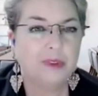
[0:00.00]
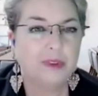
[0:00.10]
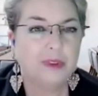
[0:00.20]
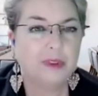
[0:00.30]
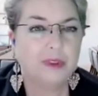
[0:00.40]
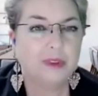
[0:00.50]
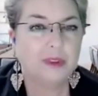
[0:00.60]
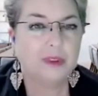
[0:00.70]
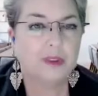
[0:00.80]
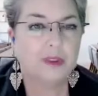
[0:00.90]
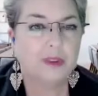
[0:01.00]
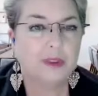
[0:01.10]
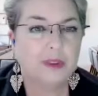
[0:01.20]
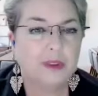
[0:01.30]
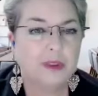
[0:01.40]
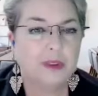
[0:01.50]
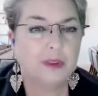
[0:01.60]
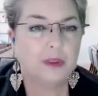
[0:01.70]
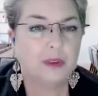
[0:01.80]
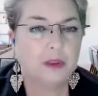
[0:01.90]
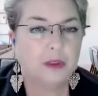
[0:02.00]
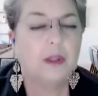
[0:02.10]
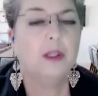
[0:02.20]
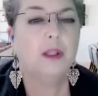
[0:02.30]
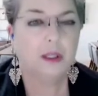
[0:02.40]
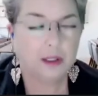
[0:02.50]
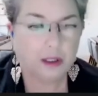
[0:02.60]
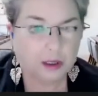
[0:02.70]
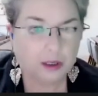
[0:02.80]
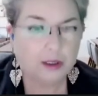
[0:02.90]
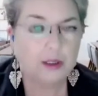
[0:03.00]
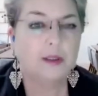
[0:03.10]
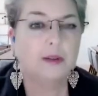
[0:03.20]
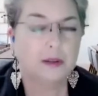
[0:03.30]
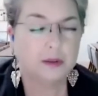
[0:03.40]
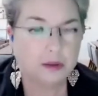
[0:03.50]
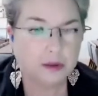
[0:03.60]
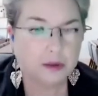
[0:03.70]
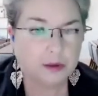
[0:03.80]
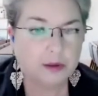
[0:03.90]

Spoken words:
This person isn't speaking.